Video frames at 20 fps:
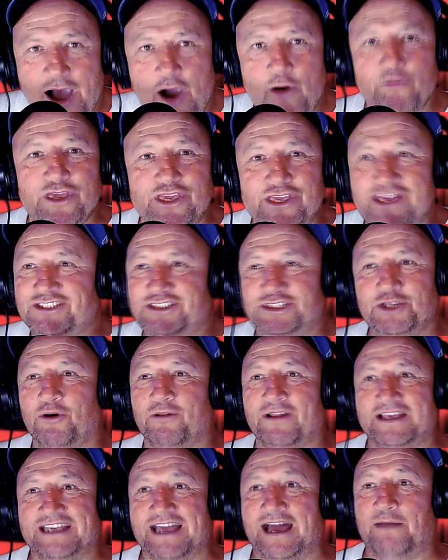how are you, do you
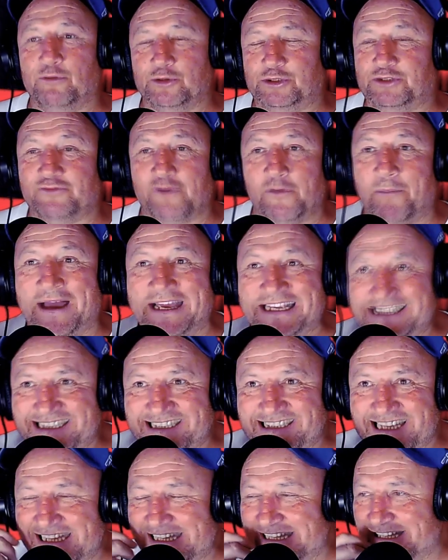know like how much of a pint
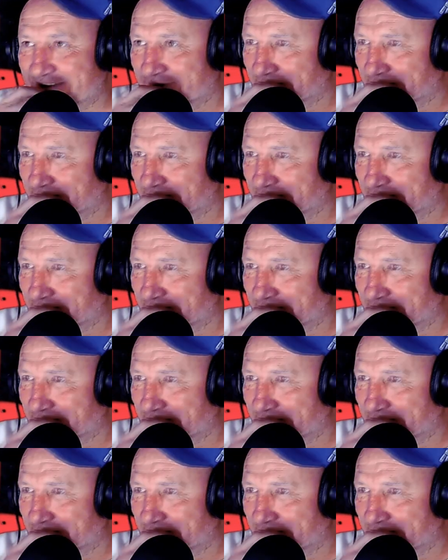a day? You